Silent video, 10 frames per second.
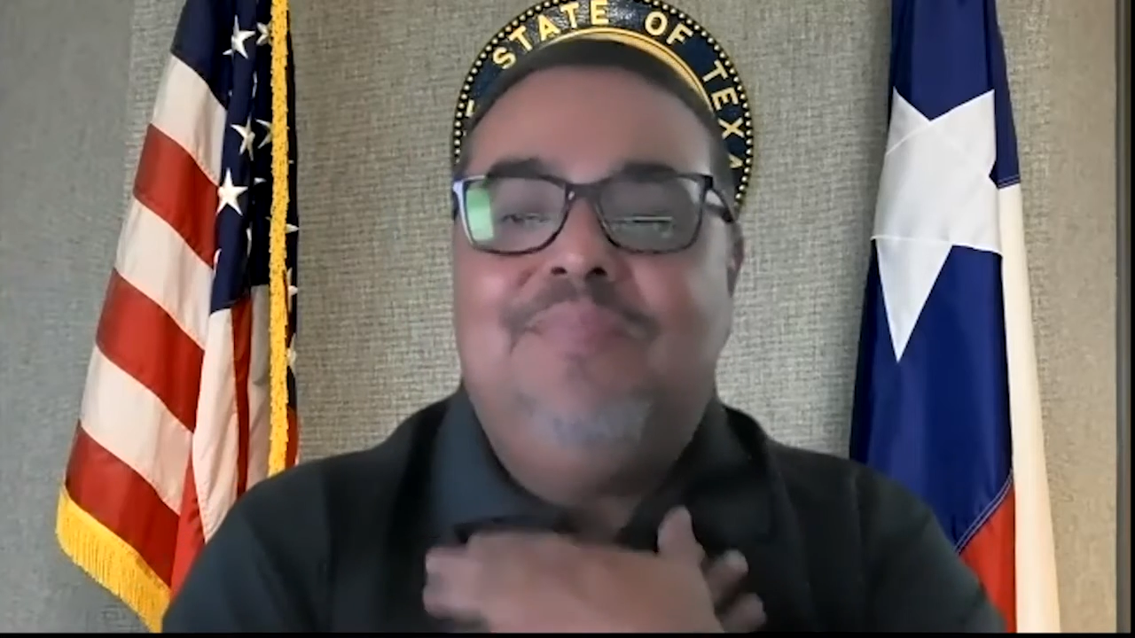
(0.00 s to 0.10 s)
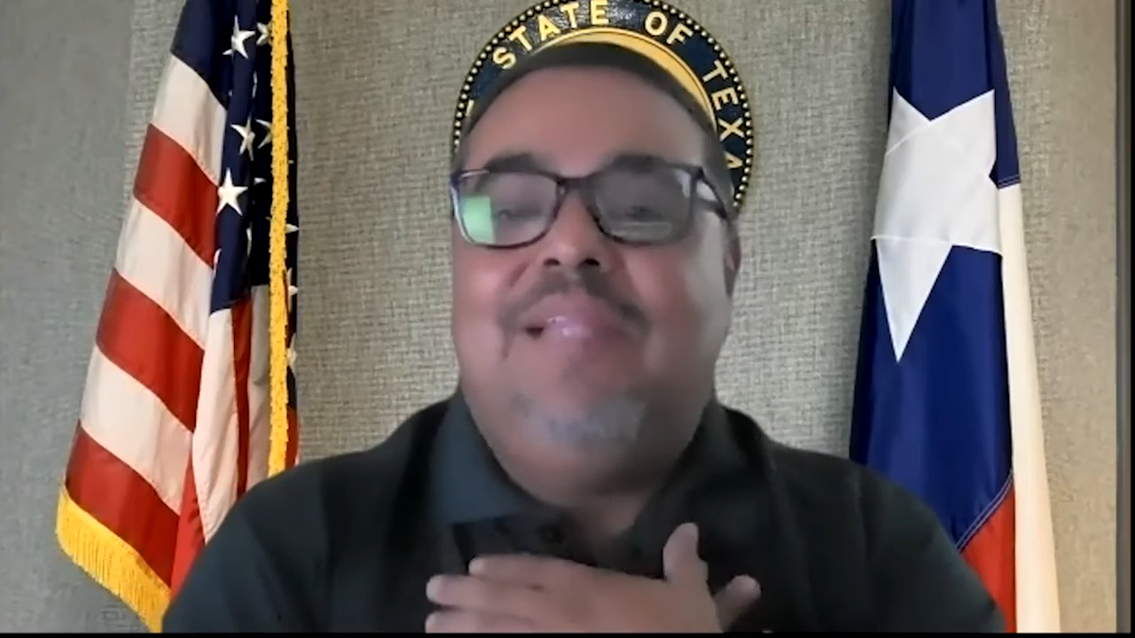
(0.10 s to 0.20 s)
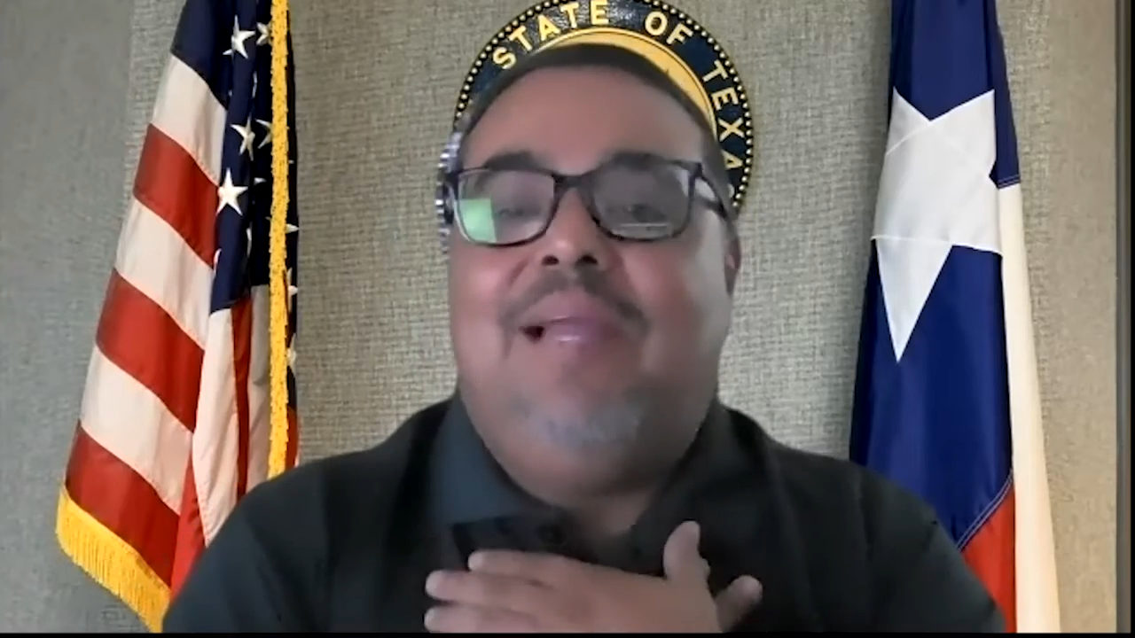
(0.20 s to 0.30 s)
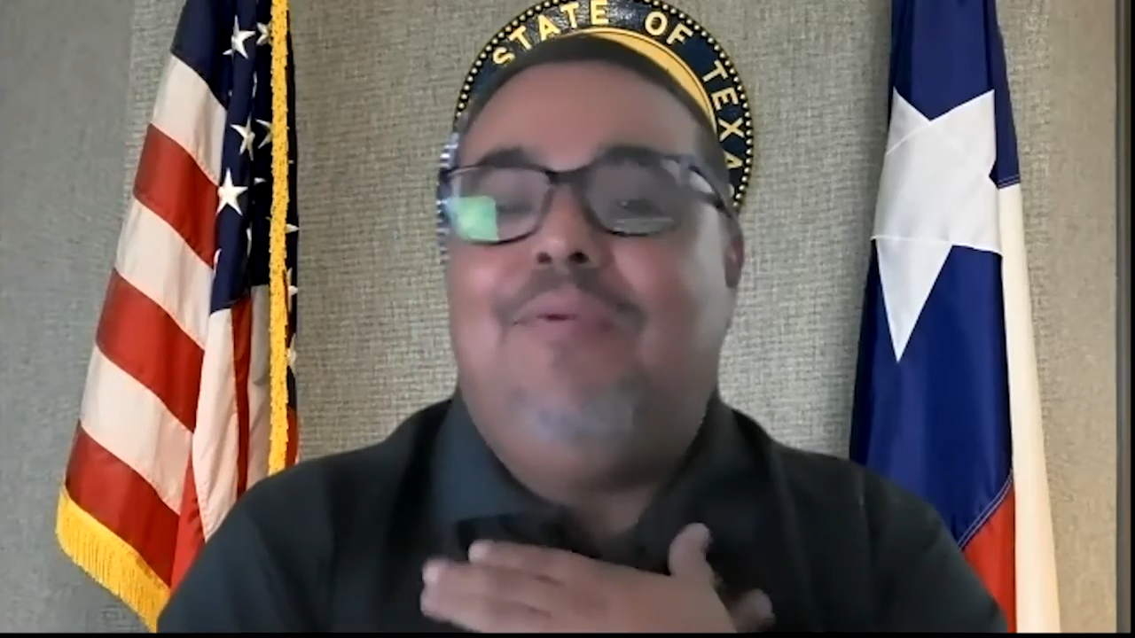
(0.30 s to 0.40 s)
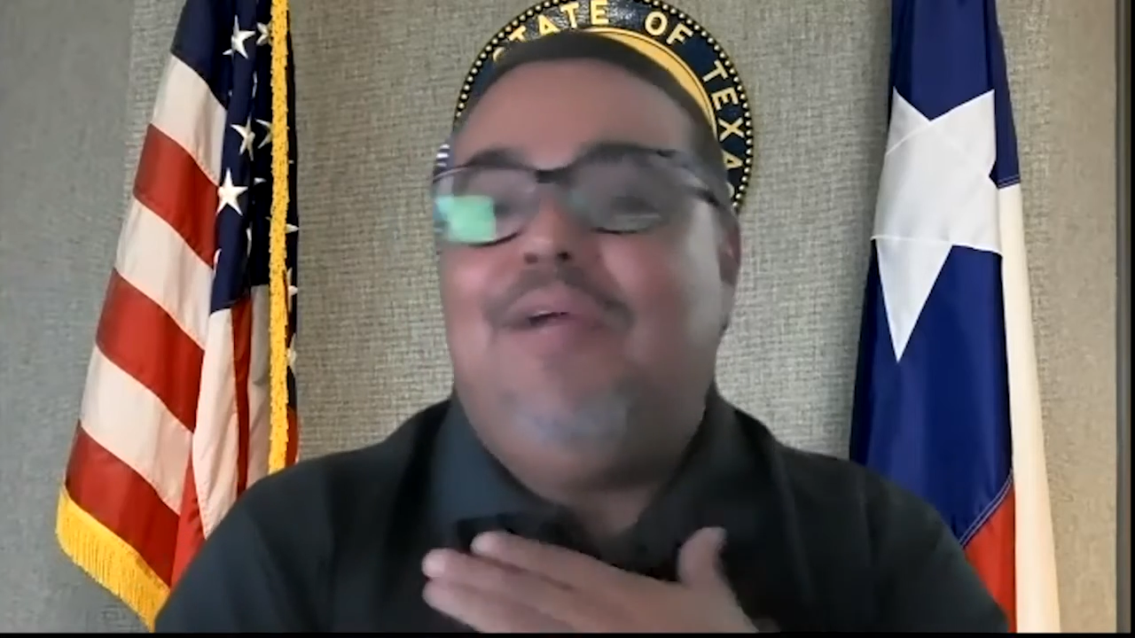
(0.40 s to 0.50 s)

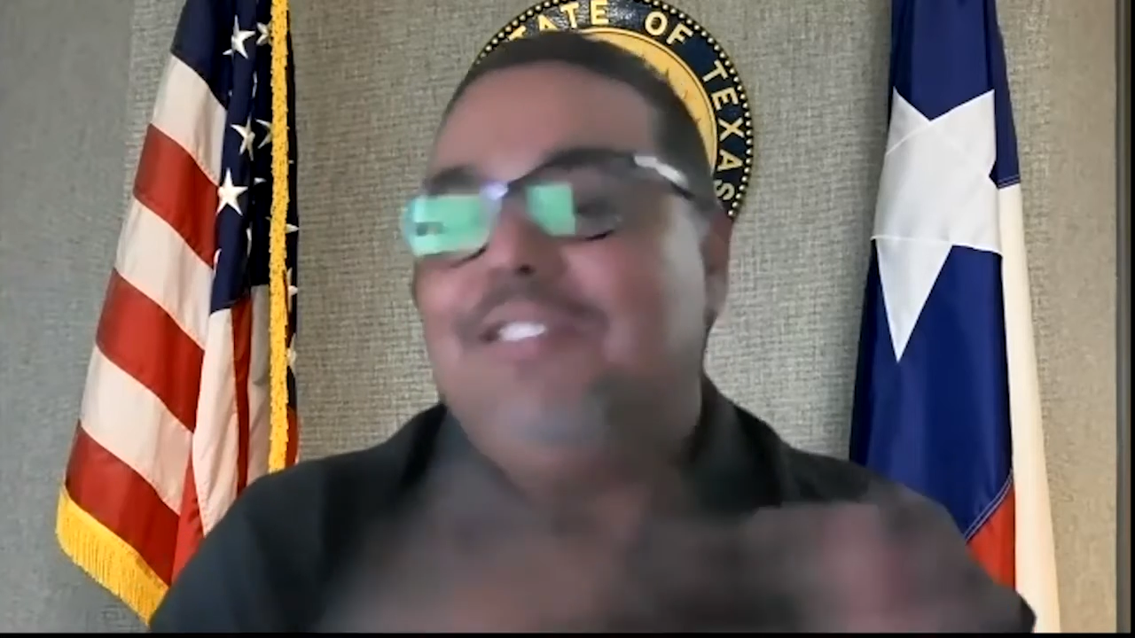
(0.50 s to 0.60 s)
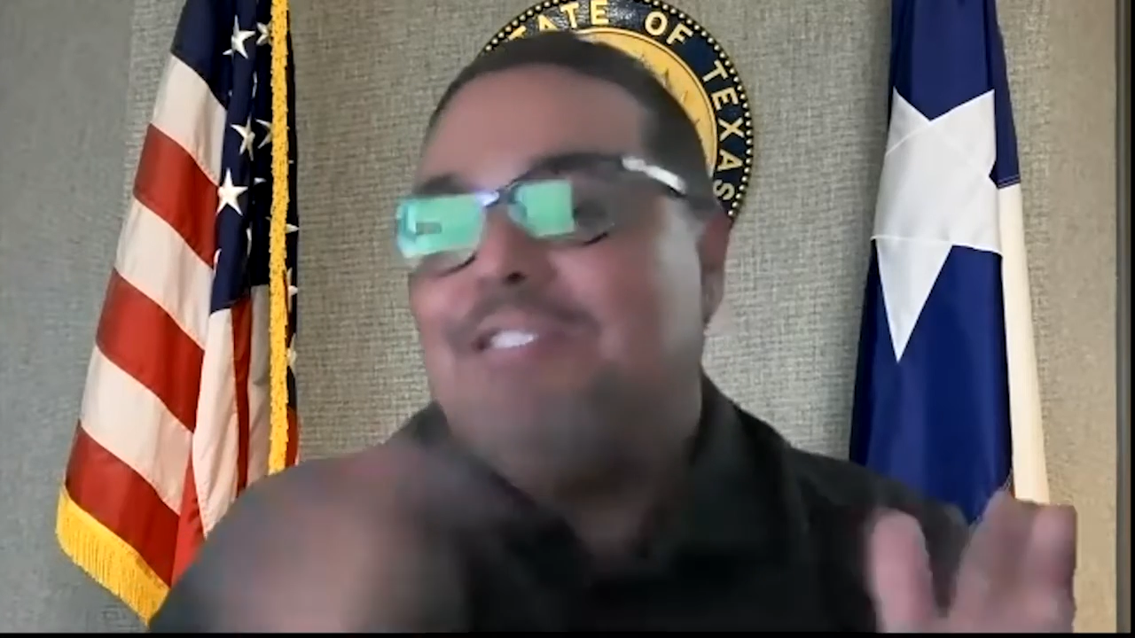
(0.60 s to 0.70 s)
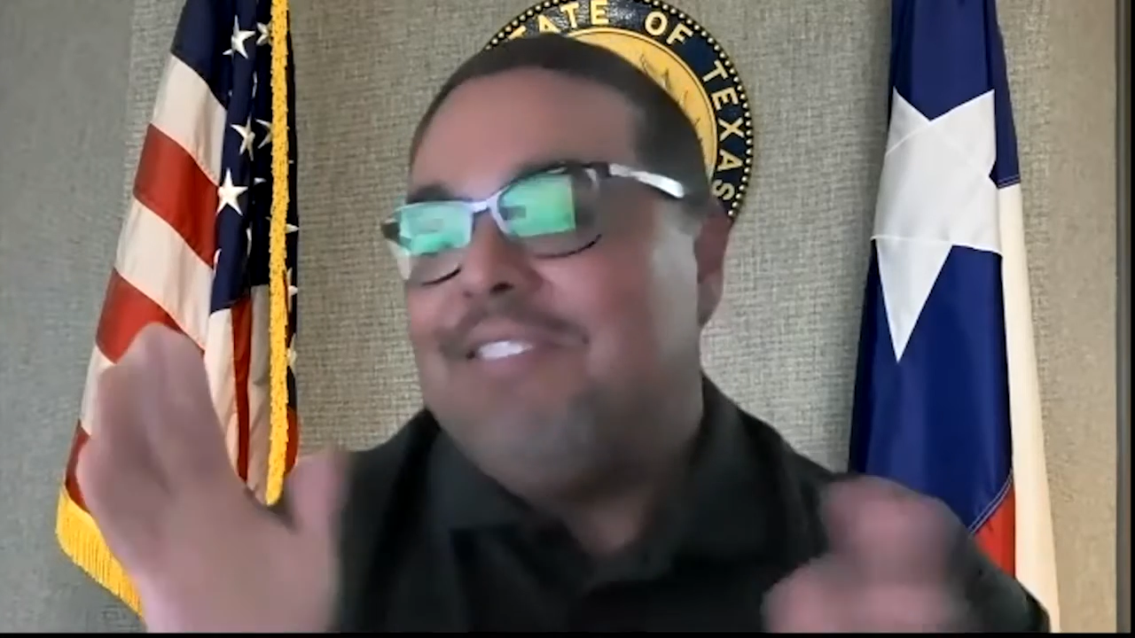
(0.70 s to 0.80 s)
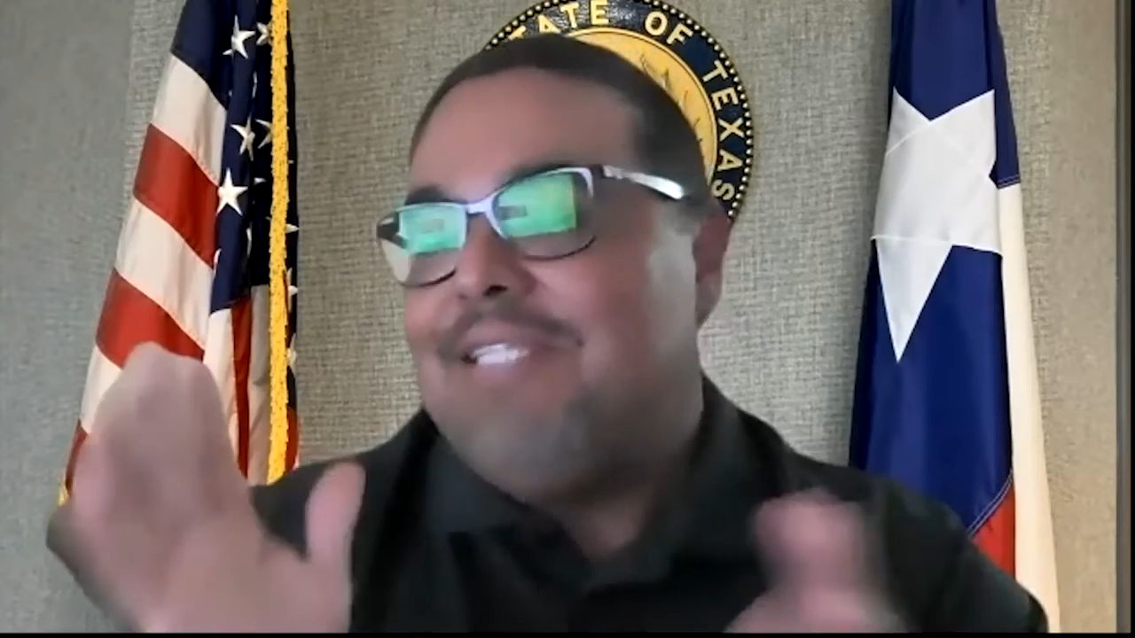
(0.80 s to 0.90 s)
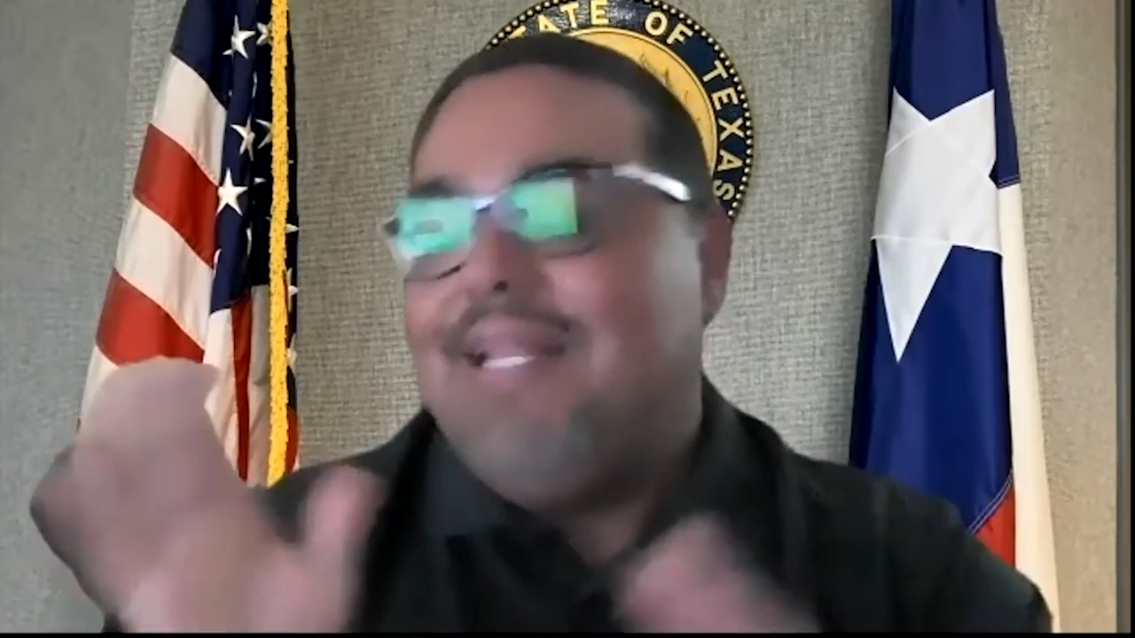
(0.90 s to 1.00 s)
I probably
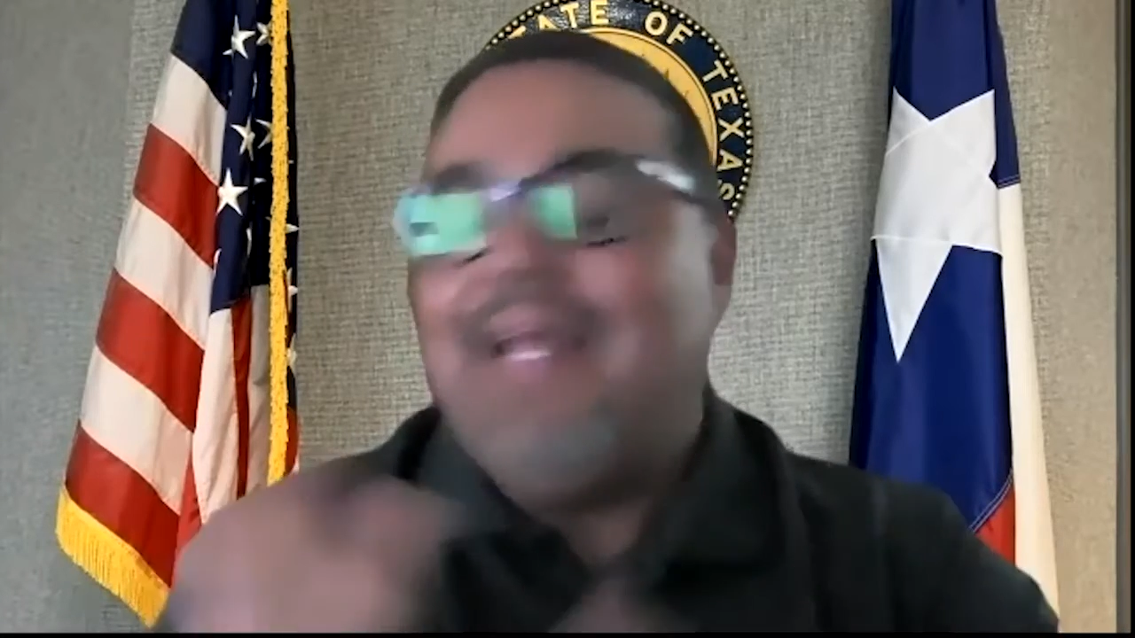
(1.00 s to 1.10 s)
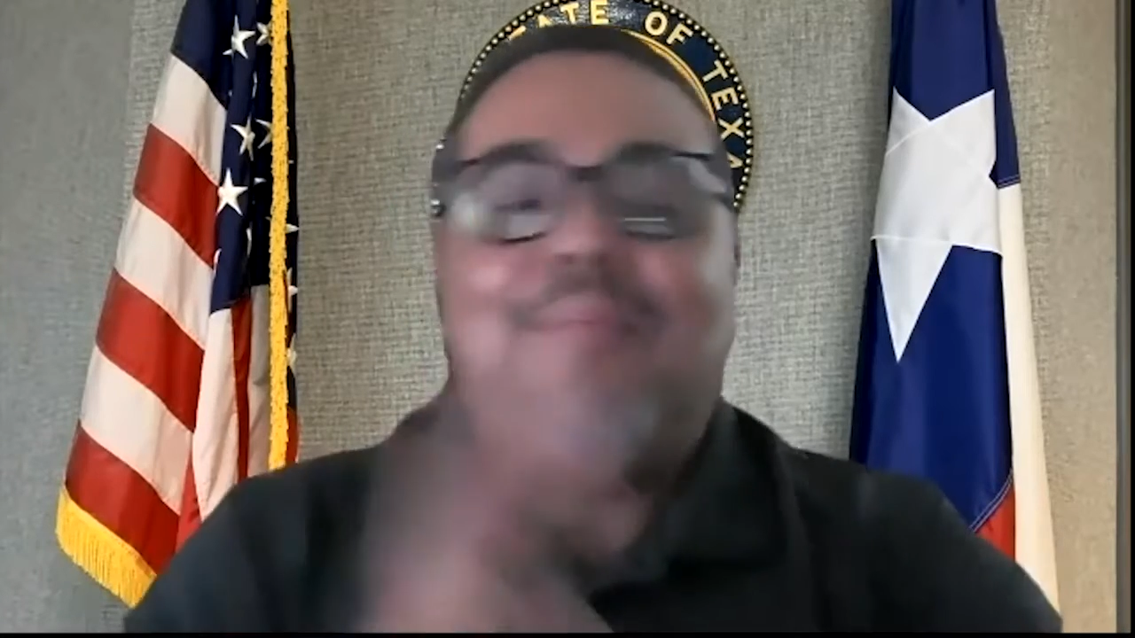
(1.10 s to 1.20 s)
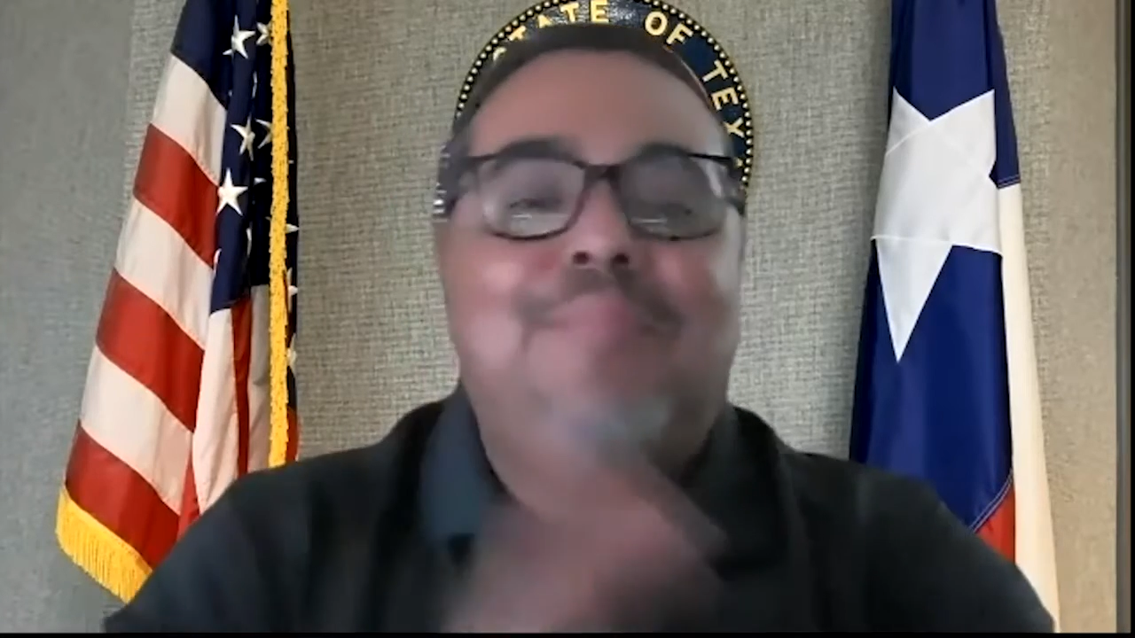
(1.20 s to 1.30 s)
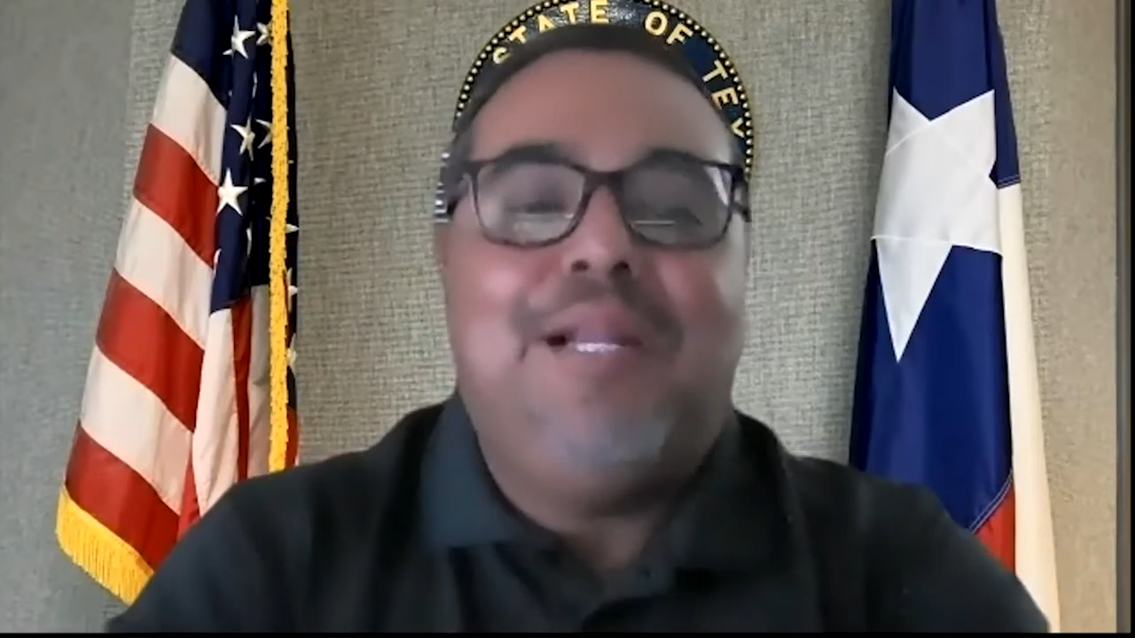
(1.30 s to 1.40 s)
shouldn't say that,